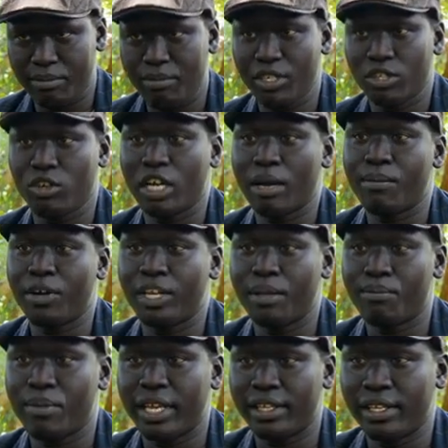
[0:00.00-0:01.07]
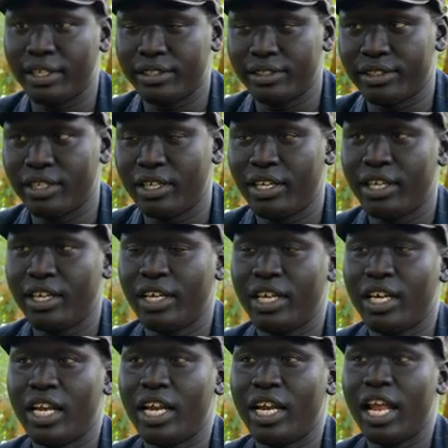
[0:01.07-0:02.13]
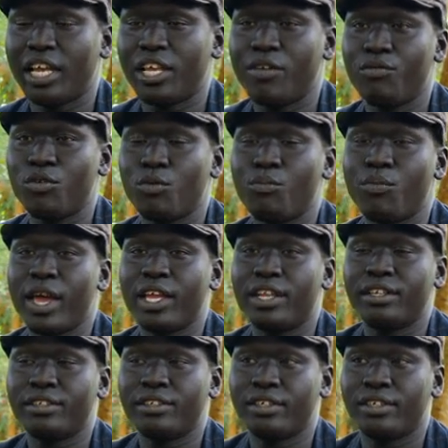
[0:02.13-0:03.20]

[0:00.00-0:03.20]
let me talk about the paintings. Like if you paint